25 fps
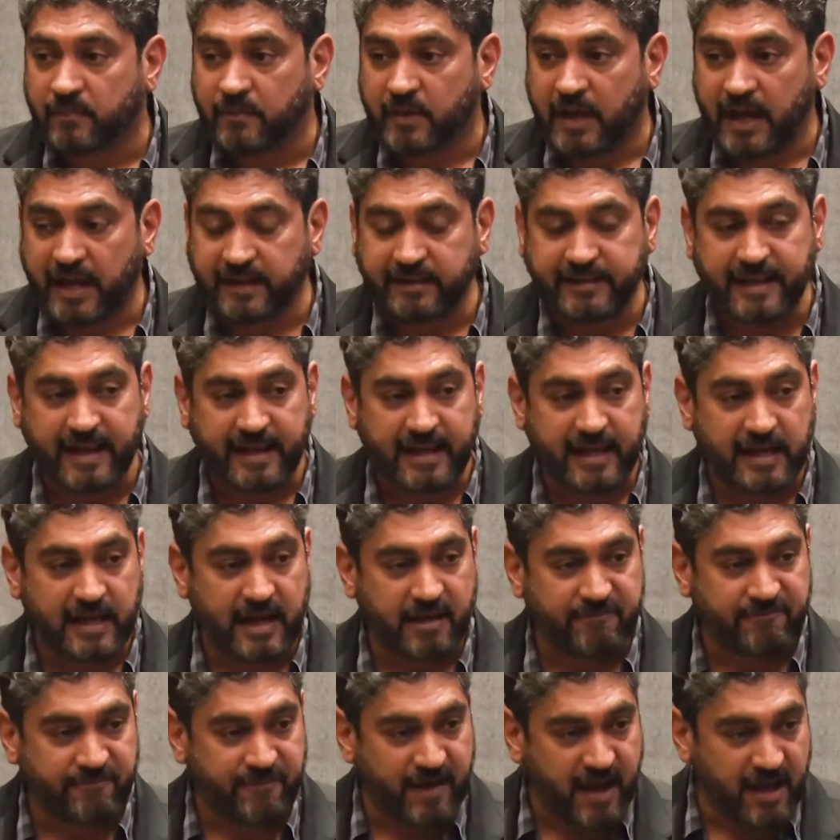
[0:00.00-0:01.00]
and they can
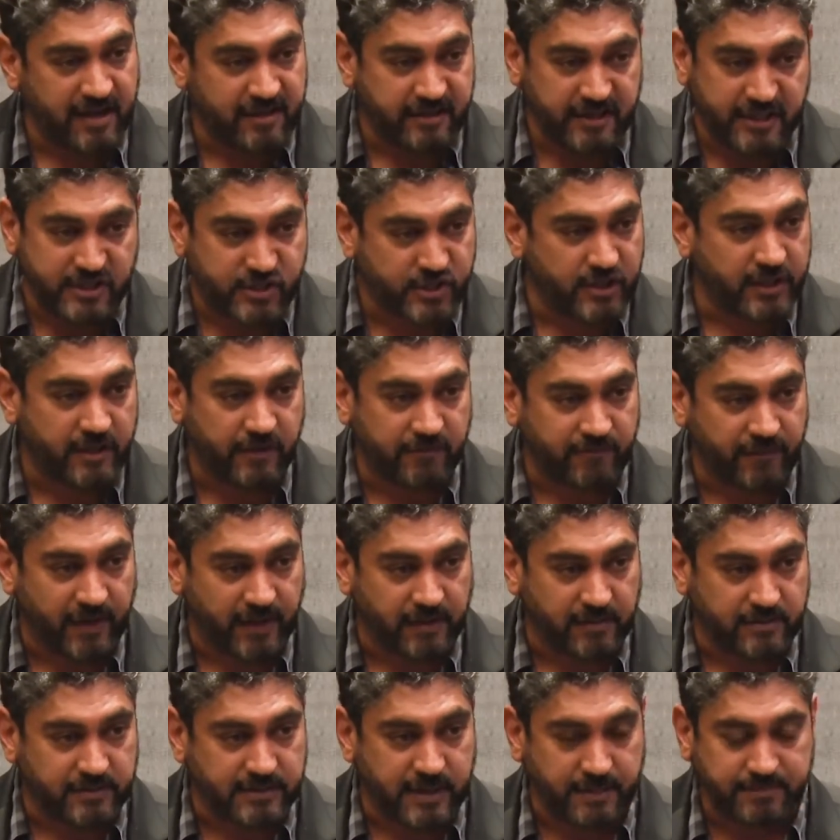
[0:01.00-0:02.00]
have far reaching
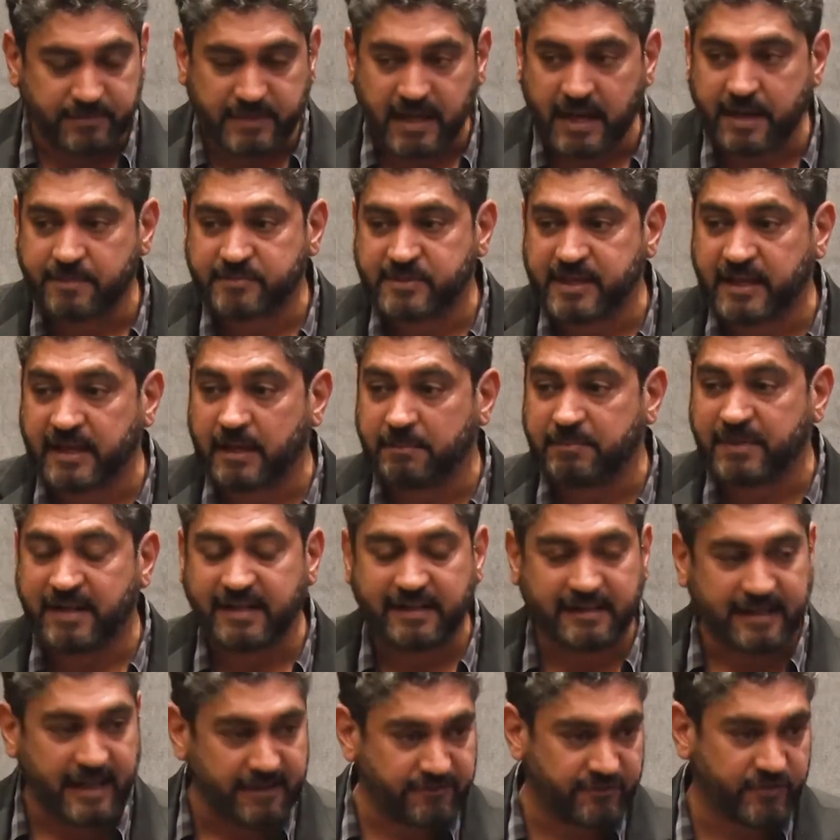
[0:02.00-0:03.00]
effects. Sometimes they can be
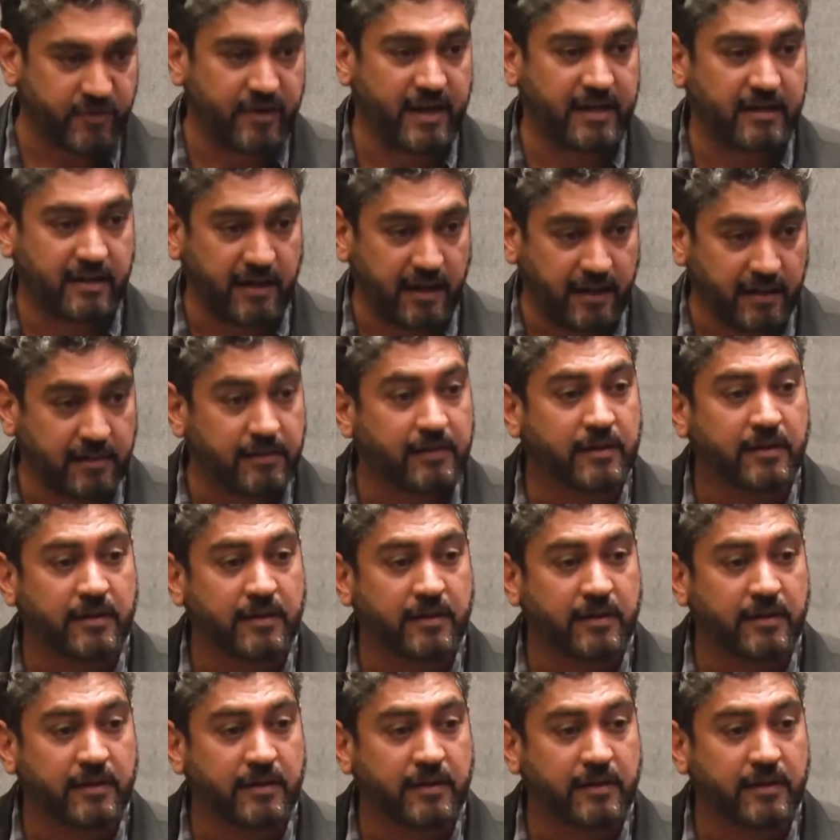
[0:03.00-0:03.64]
life threatening.